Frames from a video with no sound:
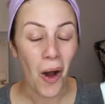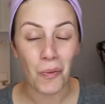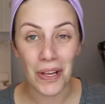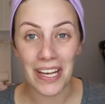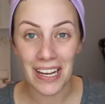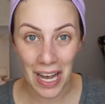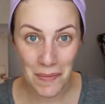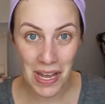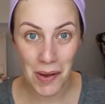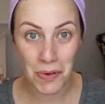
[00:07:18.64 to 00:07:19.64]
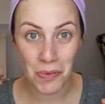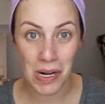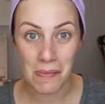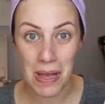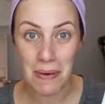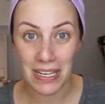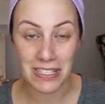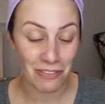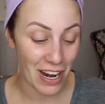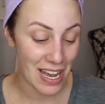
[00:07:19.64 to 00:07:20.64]
a weekend coming up with one of my
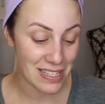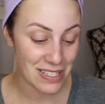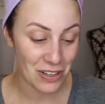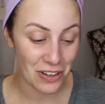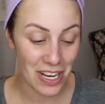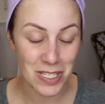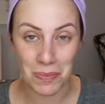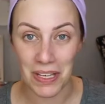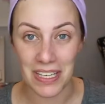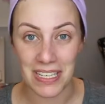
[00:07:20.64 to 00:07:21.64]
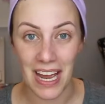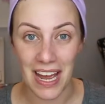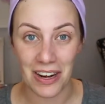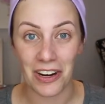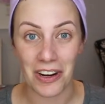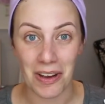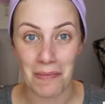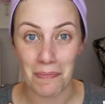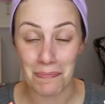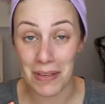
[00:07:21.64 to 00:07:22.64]
best friends. Her husband and her
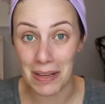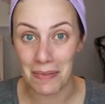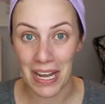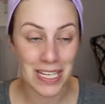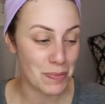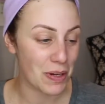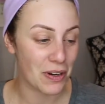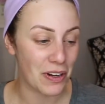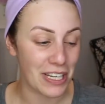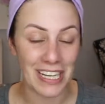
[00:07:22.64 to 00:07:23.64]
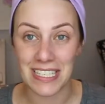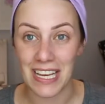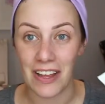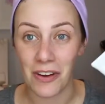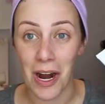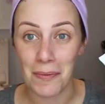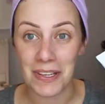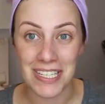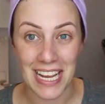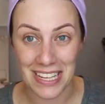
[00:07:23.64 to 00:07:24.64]
and me and my husband are all getting together. I'm
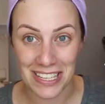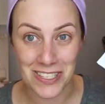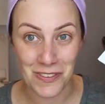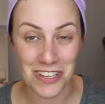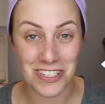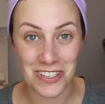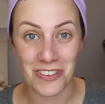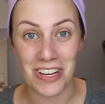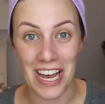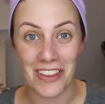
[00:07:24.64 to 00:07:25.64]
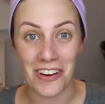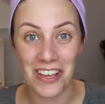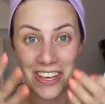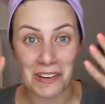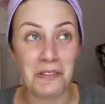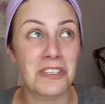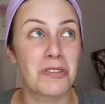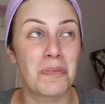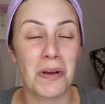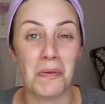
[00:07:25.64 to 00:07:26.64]
gonna take this for us to do together. I think it would
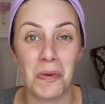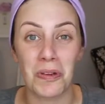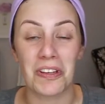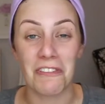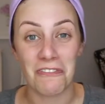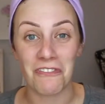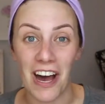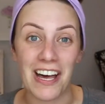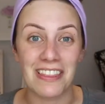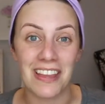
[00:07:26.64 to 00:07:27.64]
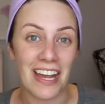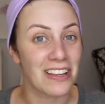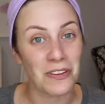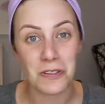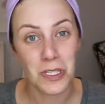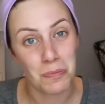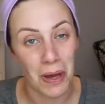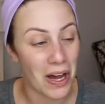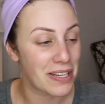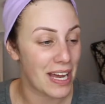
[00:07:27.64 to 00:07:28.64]
just be a really fun, like little
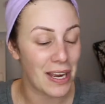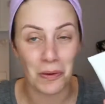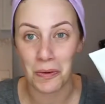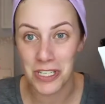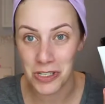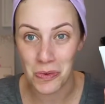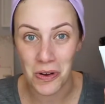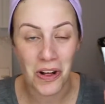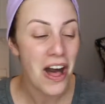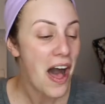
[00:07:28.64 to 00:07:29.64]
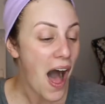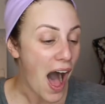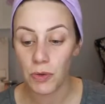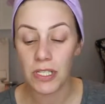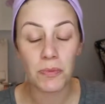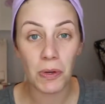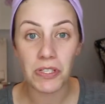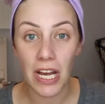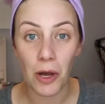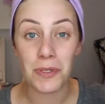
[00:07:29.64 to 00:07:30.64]
spa night ritual. So it's supposed
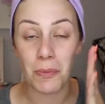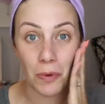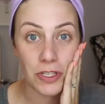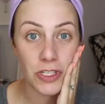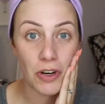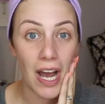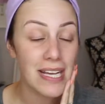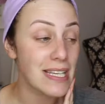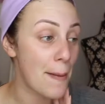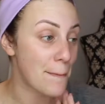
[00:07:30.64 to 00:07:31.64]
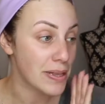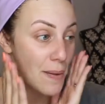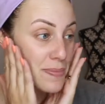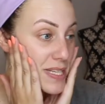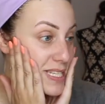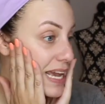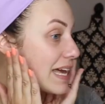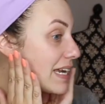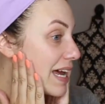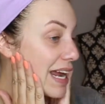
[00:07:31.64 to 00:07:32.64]
to help to moisturize and plump the
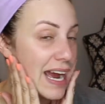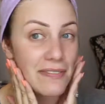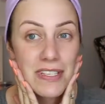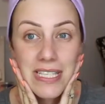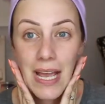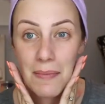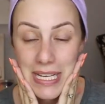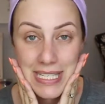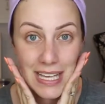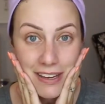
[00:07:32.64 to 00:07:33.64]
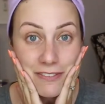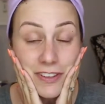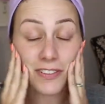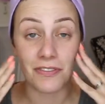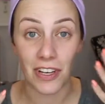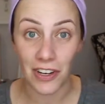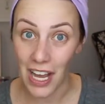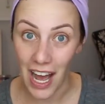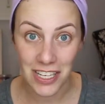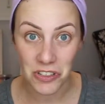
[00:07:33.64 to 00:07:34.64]
skin. And I have to say, my skin feels very
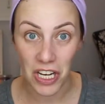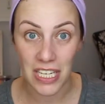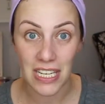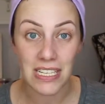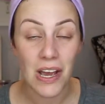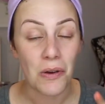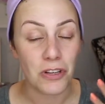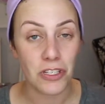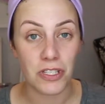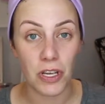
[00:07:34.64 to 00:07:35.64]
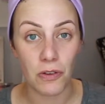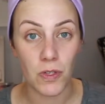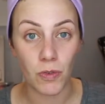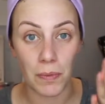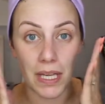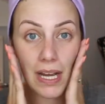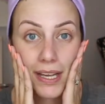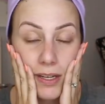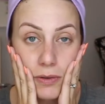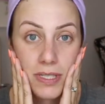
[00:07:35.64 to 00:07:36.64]
hydrated, which is huge for me. I
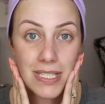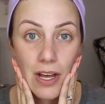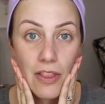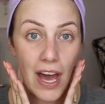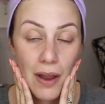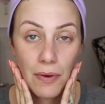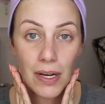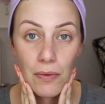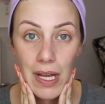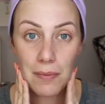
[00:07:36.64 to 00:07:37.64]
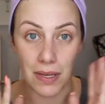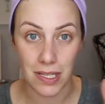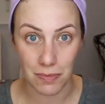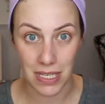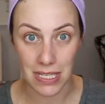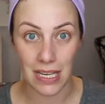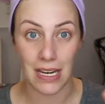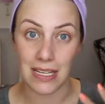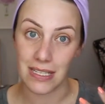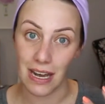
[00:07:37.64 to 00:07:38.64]
can always tell that right away because my skin
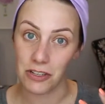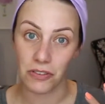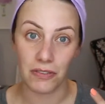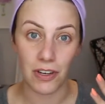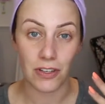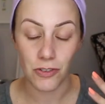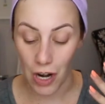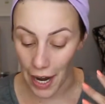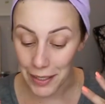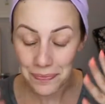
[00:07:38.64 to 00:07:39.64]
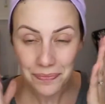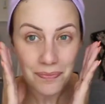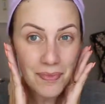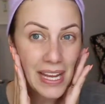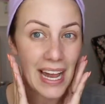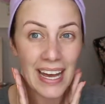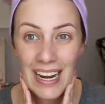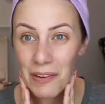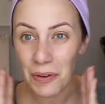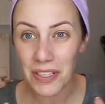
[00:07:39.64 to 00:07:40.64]
is naturally very dry. And
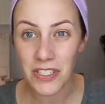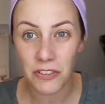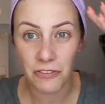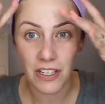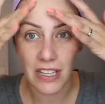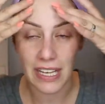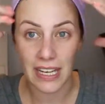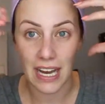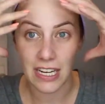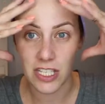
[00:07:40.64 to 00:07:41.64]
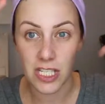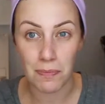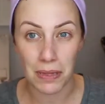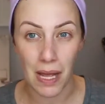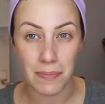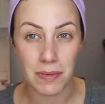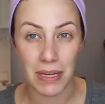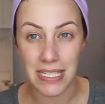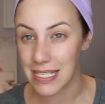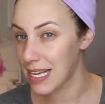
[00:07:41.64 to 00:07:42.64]
I really do feel like it kind of just plumped
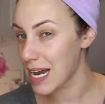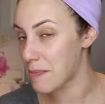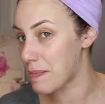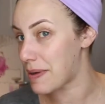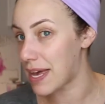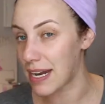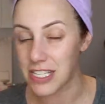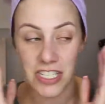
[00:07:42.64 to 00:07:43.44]
my skin up a bit.